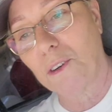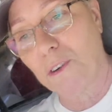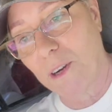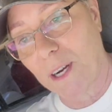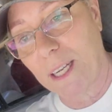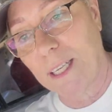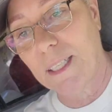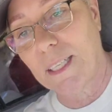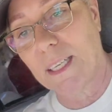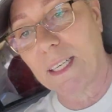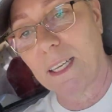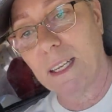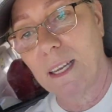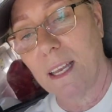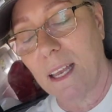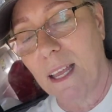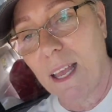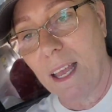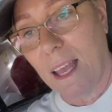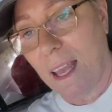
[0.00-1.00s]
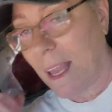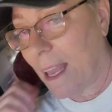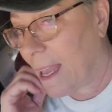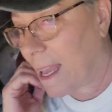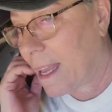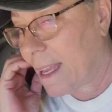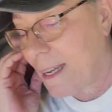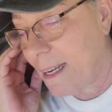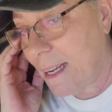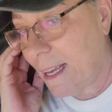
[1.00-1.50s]
greatly
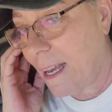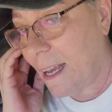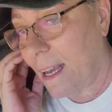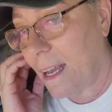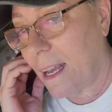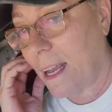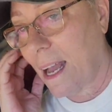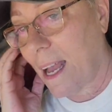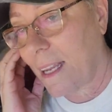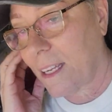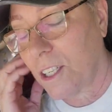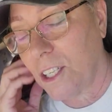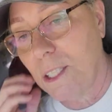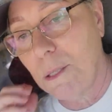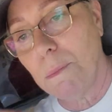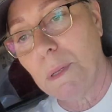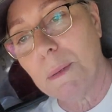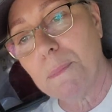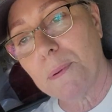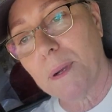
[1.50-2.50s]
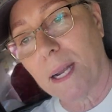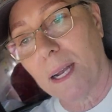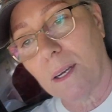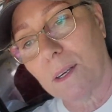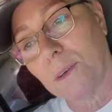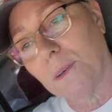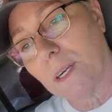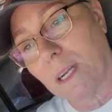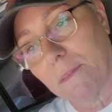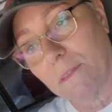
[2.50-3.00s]
and uh, I couldn't be
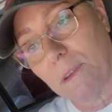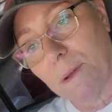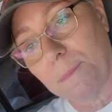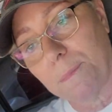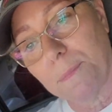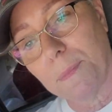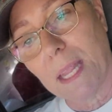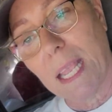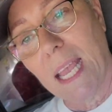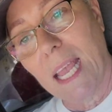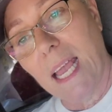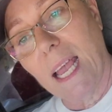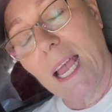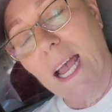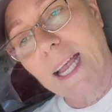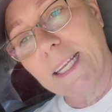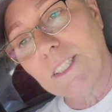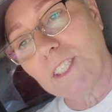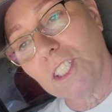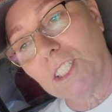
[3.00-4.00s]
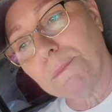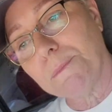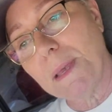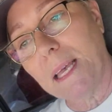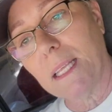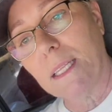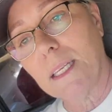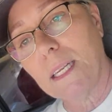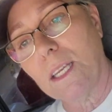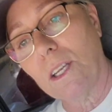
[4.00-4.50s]
prouder of them. I took
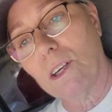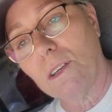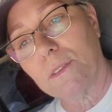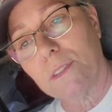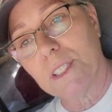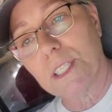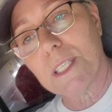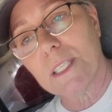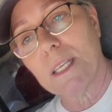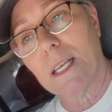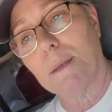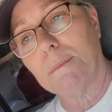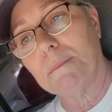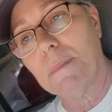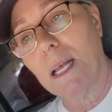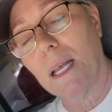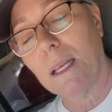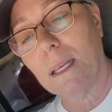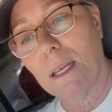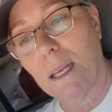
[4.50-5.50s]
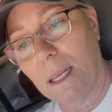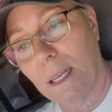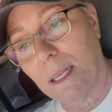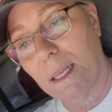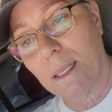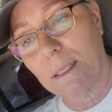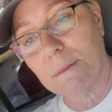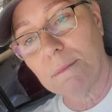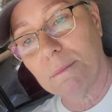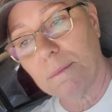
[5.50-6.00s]
Melanie over some
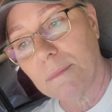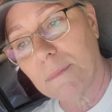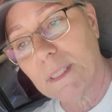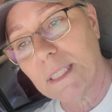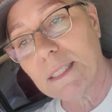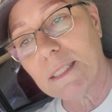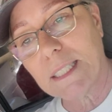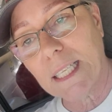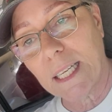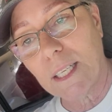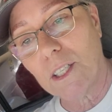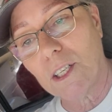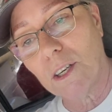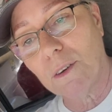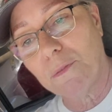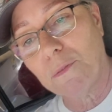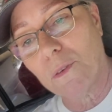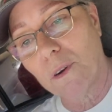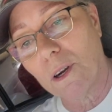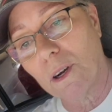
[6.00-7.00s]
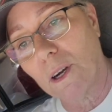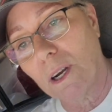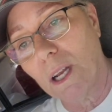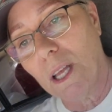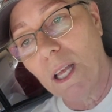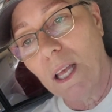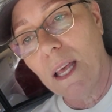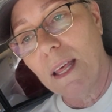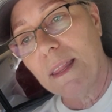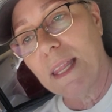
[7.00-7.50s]
uh, dinner for
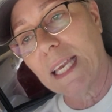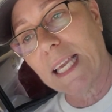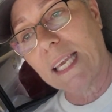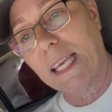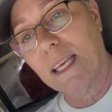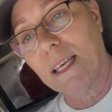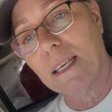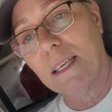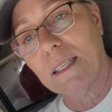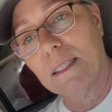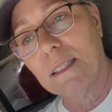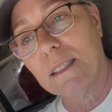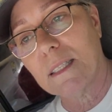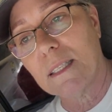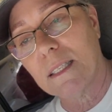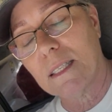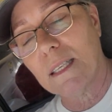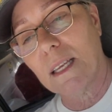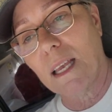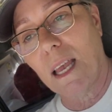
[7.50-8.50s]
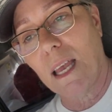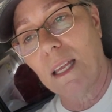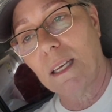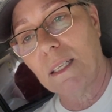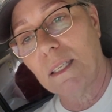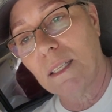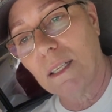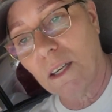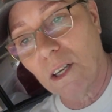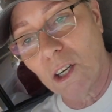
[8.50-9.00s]
the kids
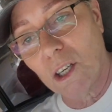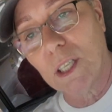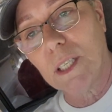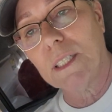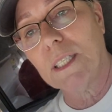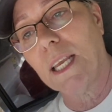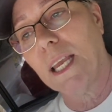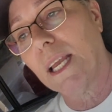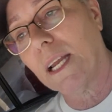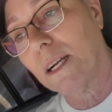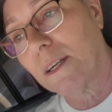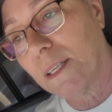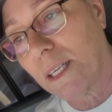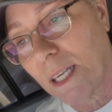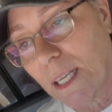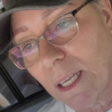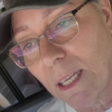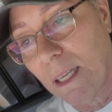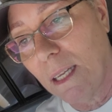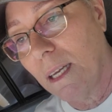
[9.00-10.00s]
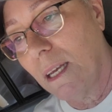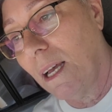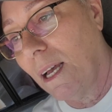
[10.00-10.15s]
and her and Gary